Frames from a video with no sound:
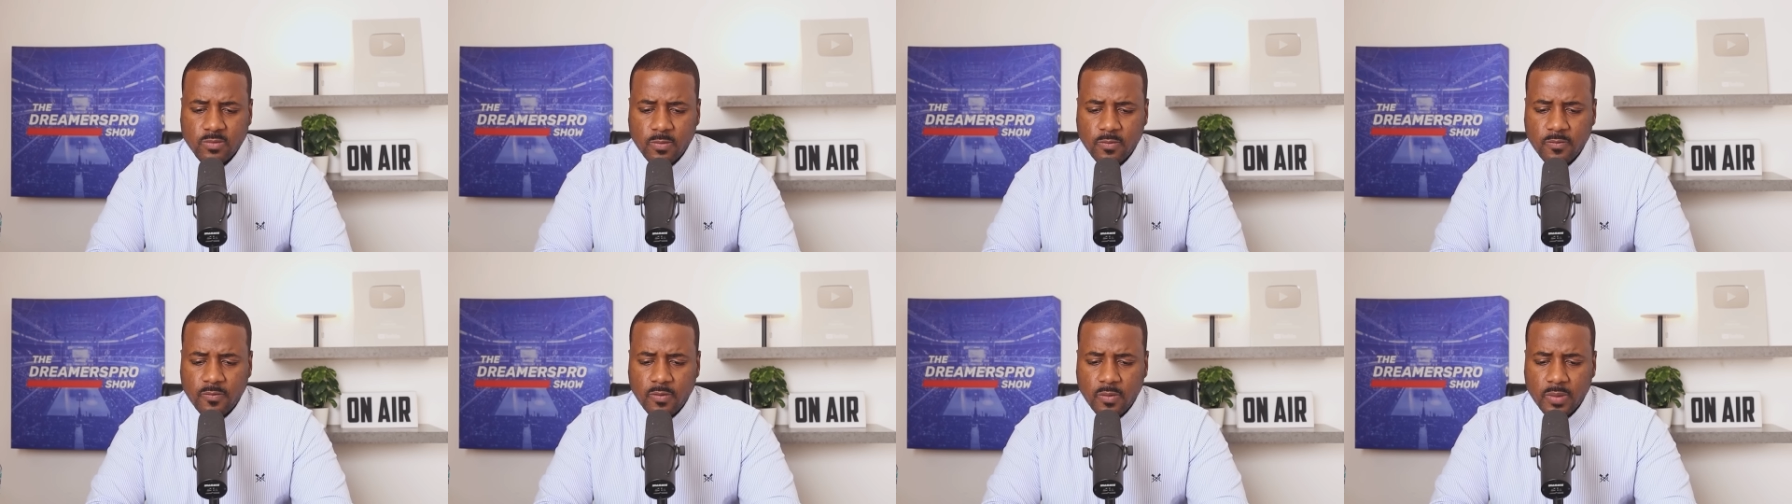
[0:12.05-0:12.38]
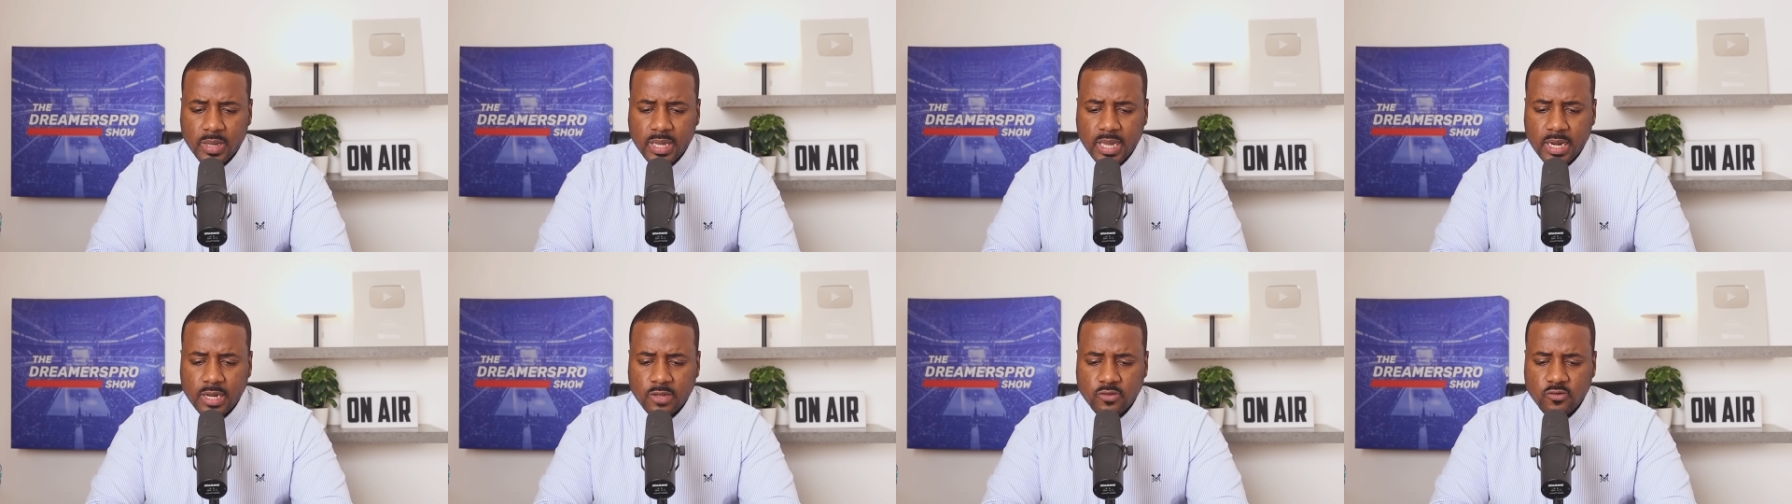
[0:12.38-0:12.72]
But before
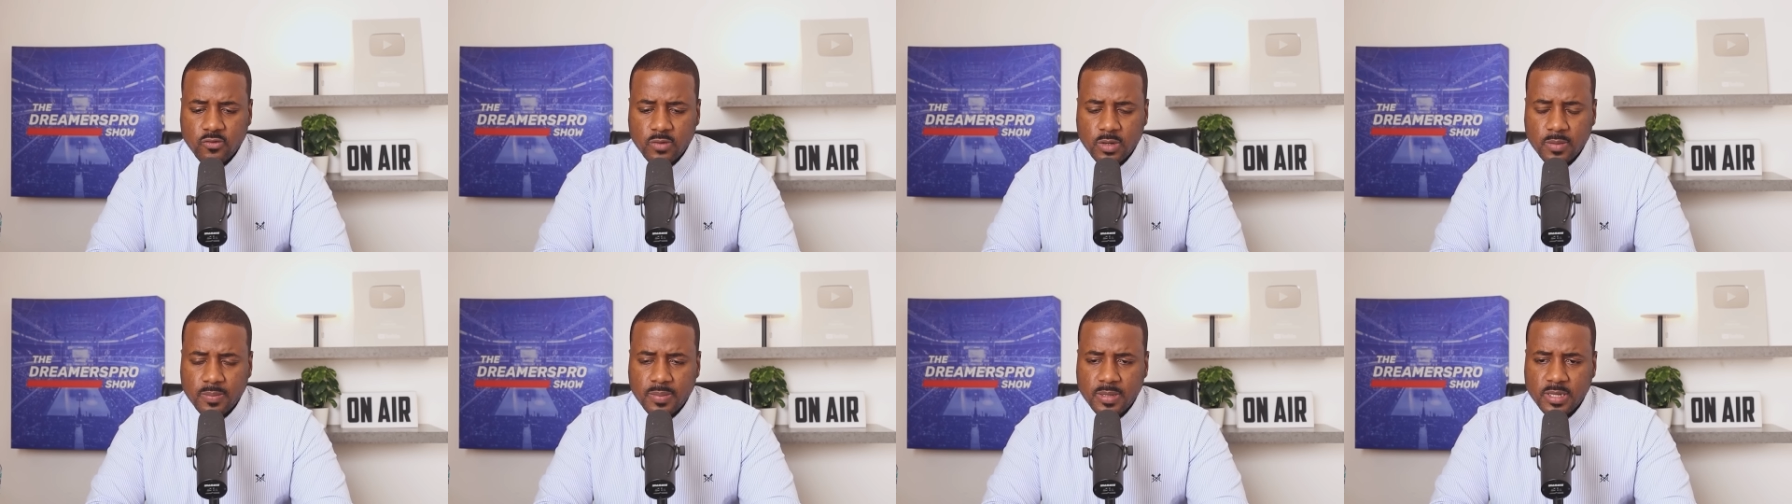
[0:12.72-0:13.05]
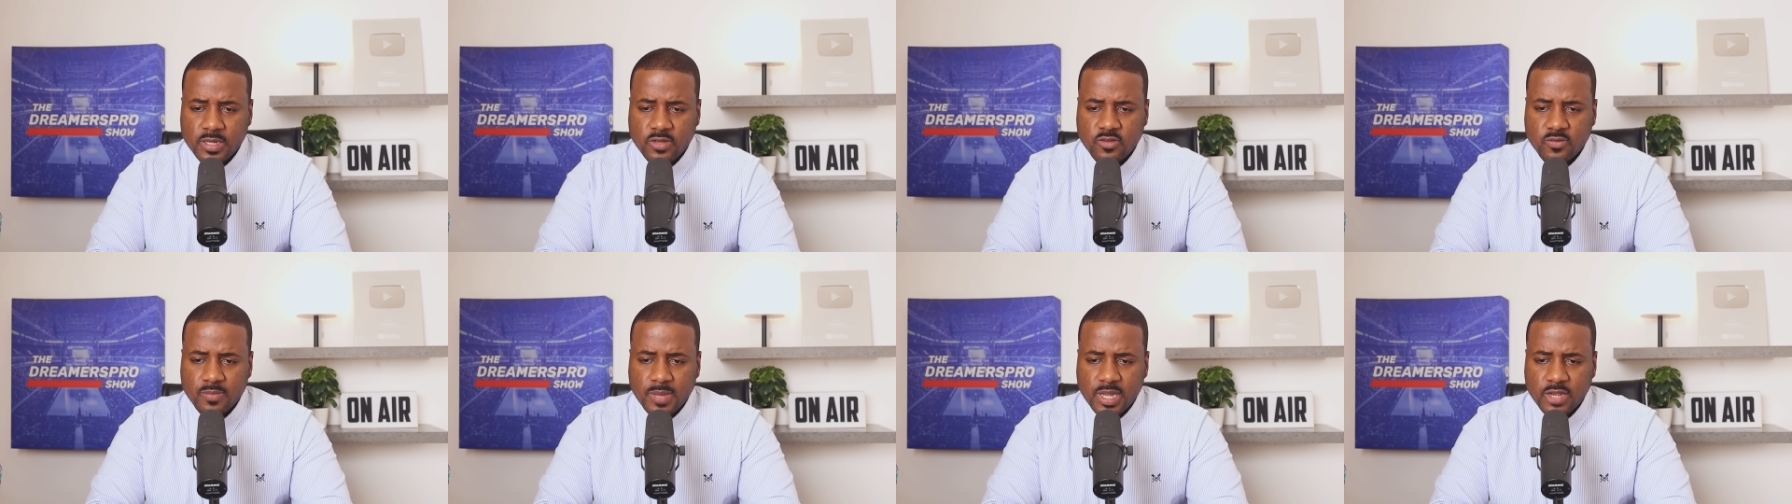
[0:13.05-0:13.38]
we get into it,
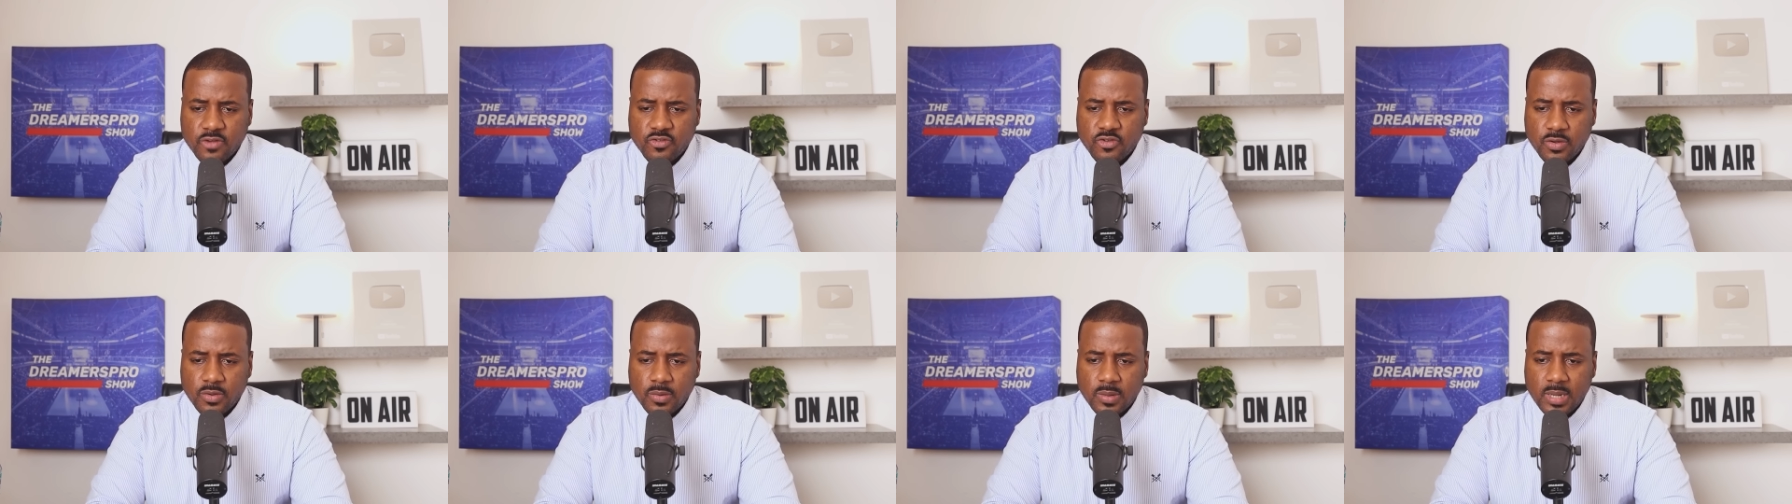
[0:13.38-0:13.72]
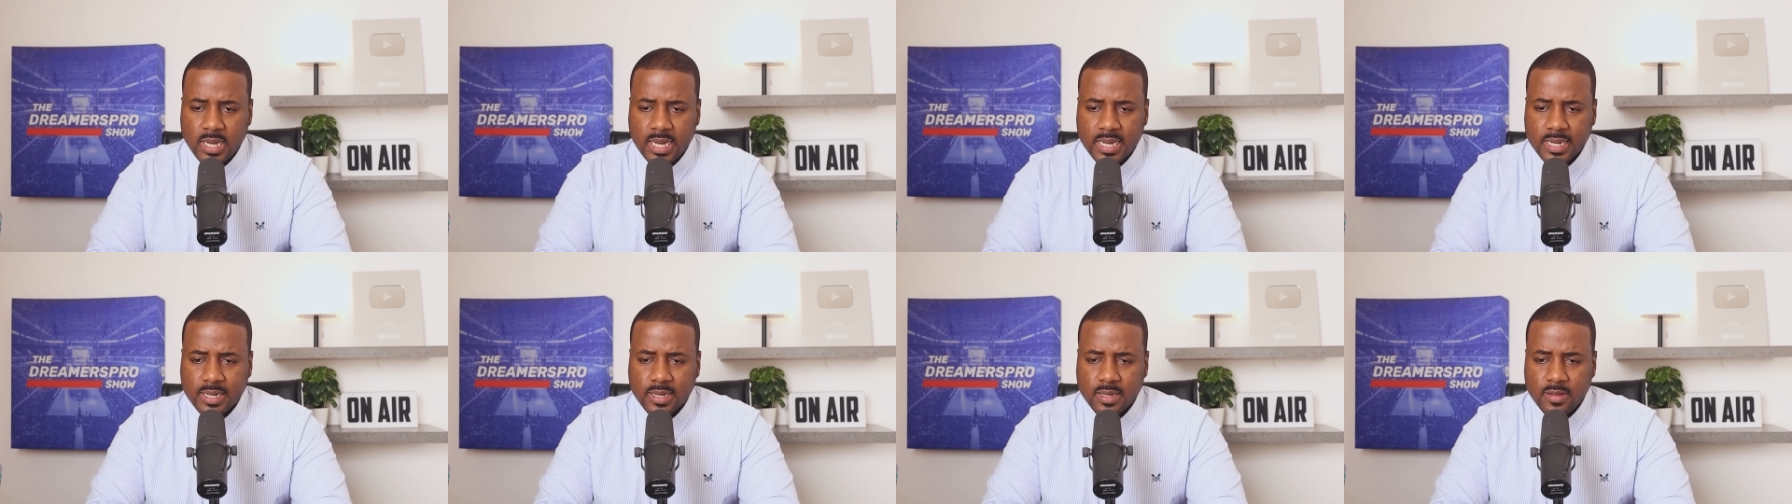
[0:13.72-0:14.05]
please make sure you
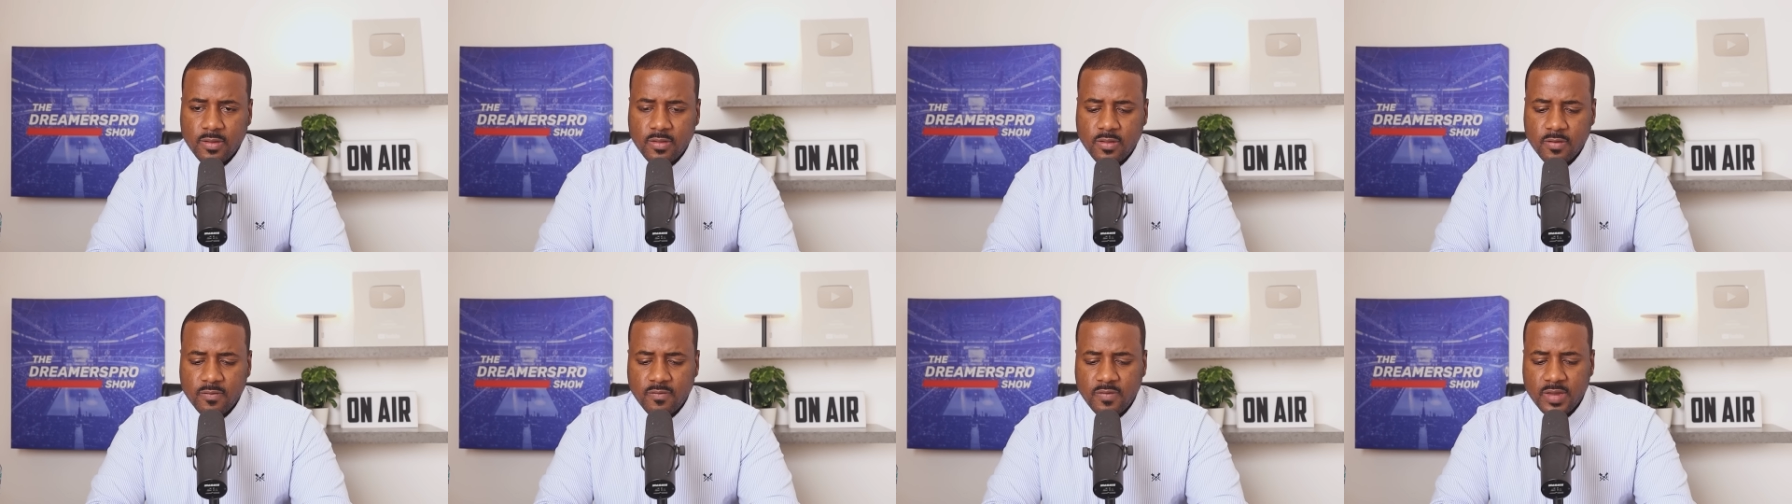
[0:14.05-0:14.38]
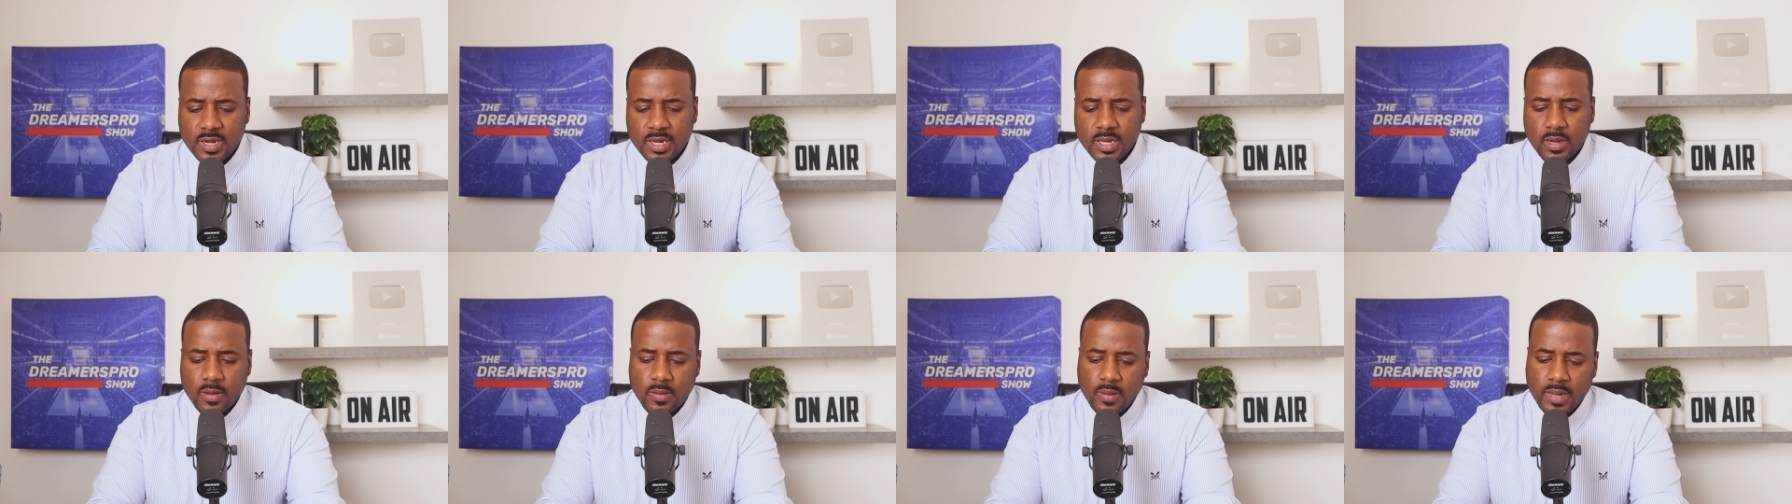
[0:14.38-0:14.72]
like the
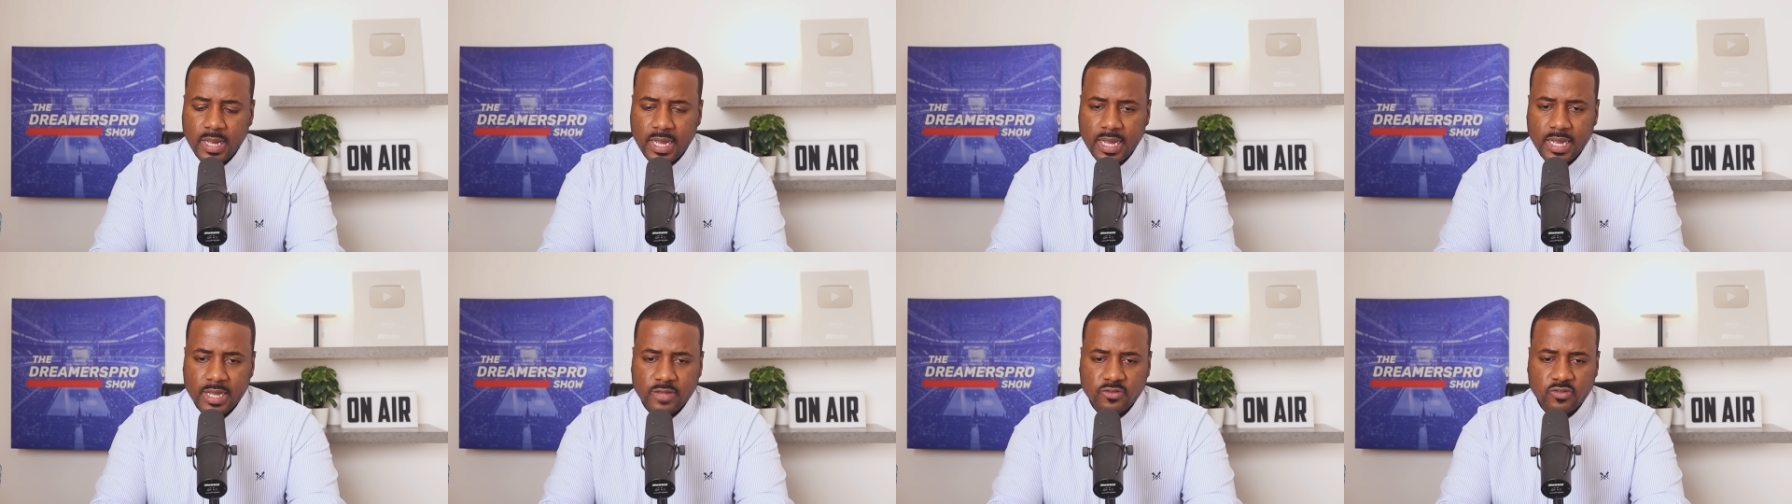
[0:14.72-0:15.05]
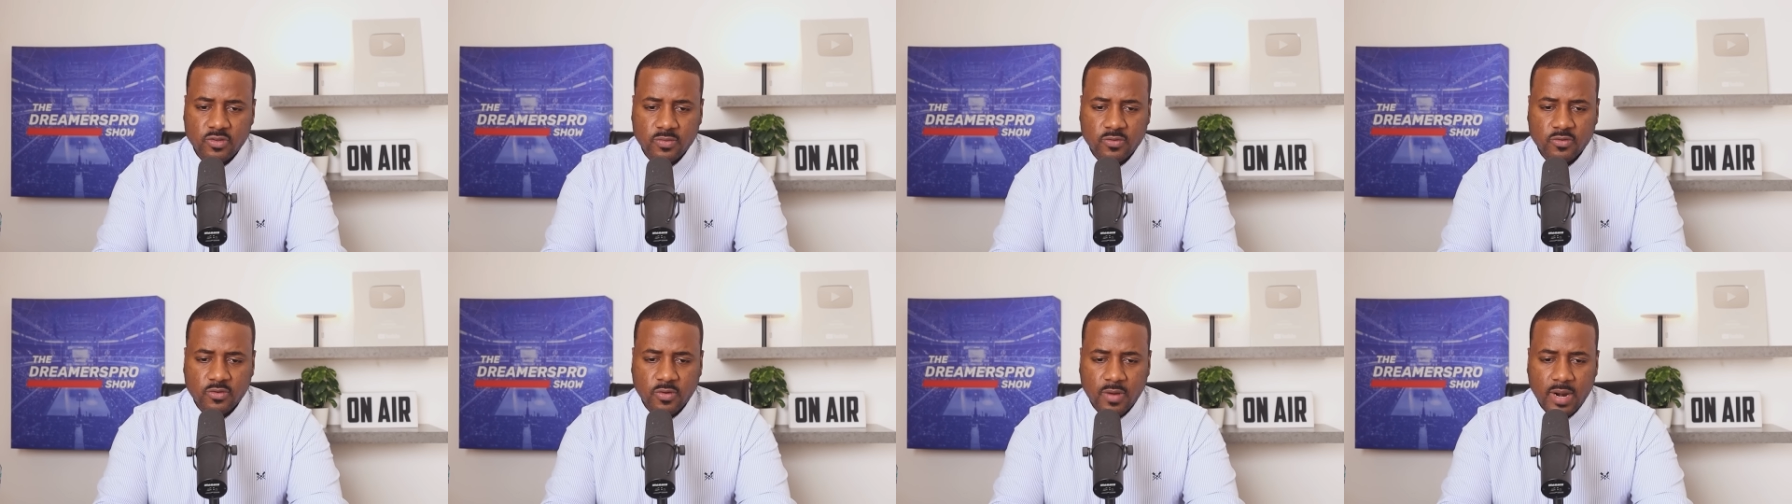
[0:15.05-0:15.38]
video and
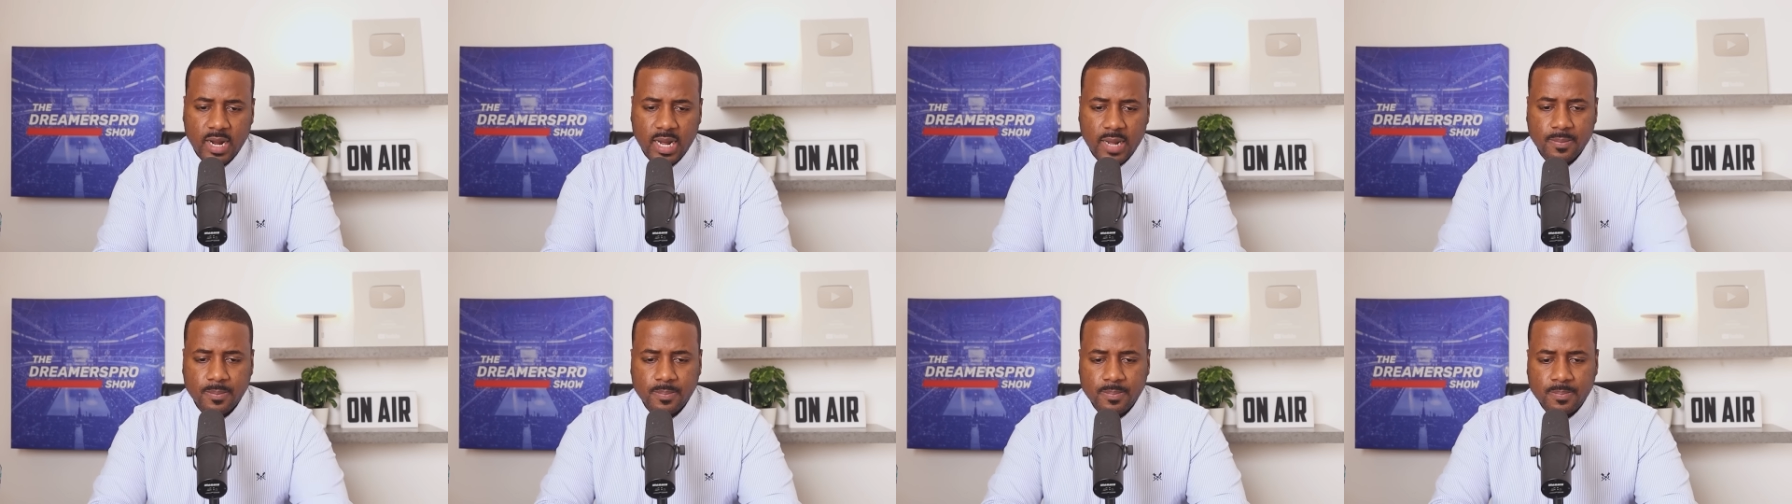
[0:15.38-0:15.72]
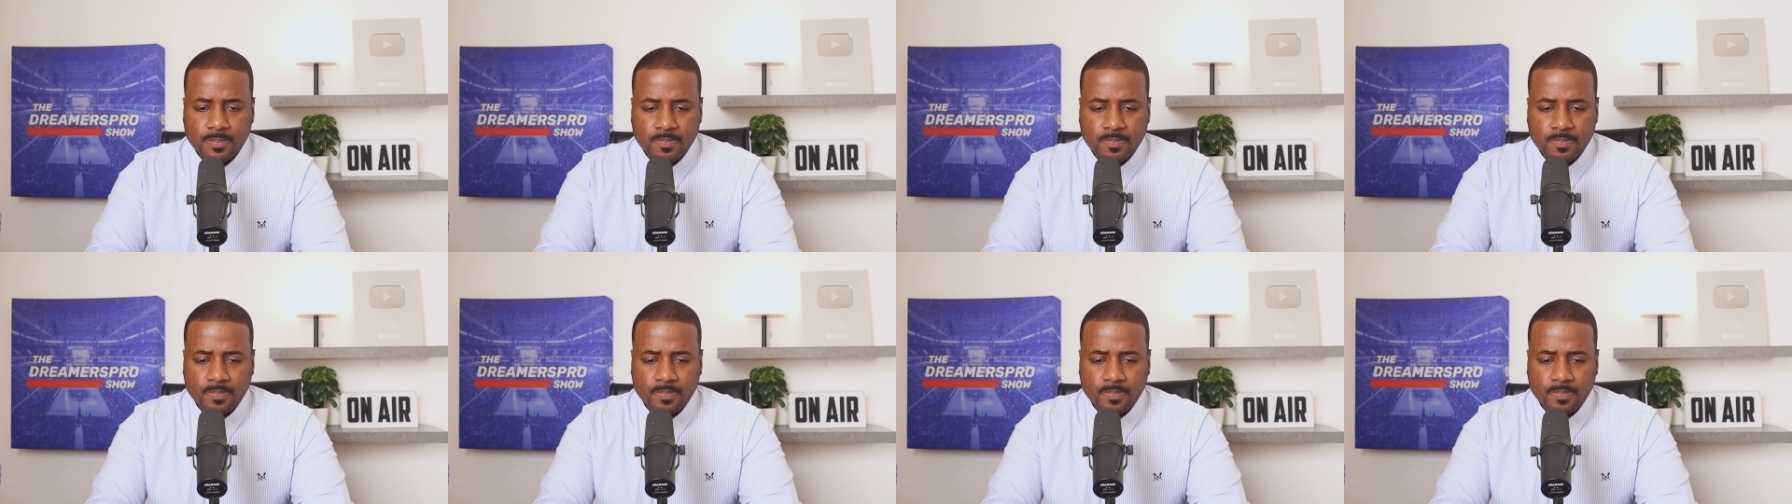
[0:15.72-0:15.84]
subscribe